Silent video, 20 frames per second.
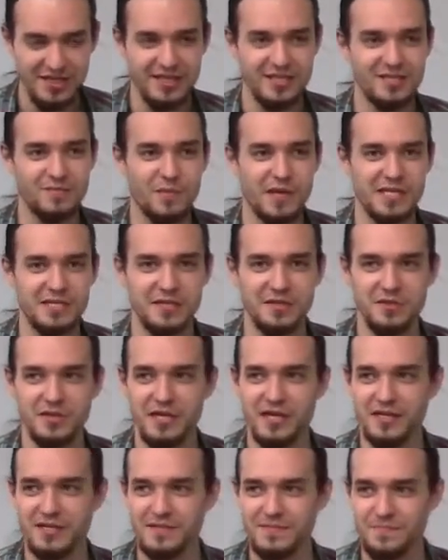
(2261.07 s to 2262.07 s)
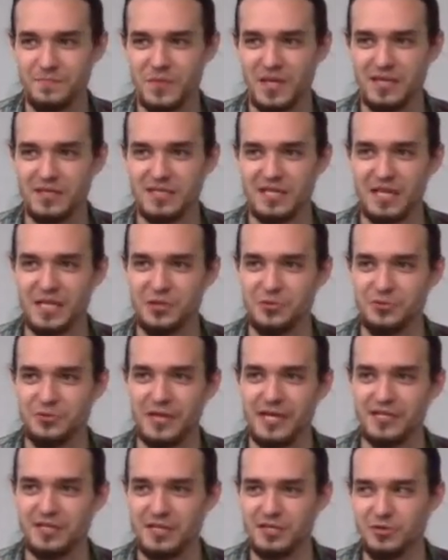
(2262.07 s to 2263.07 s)
it's basically a standard
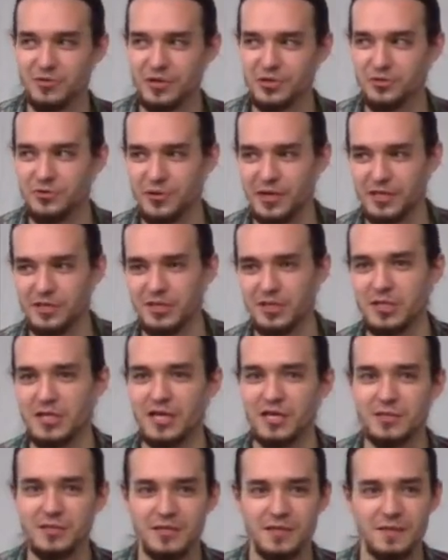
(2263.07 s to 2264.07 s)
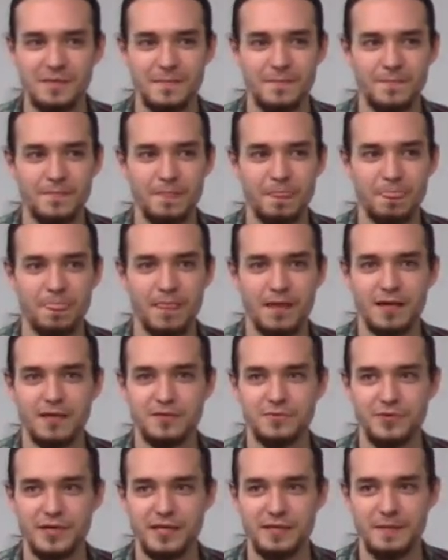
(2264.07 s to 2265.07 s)
data structure exercise,
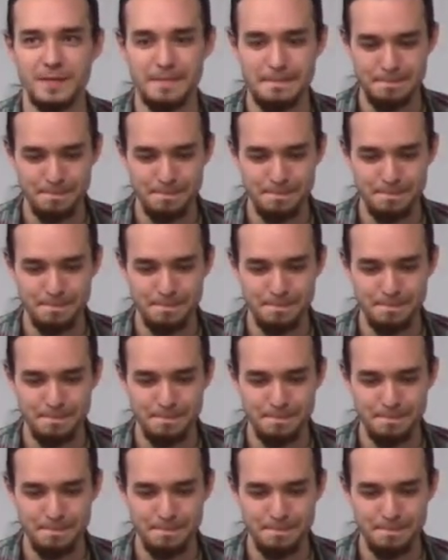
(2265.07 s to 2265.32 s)
right?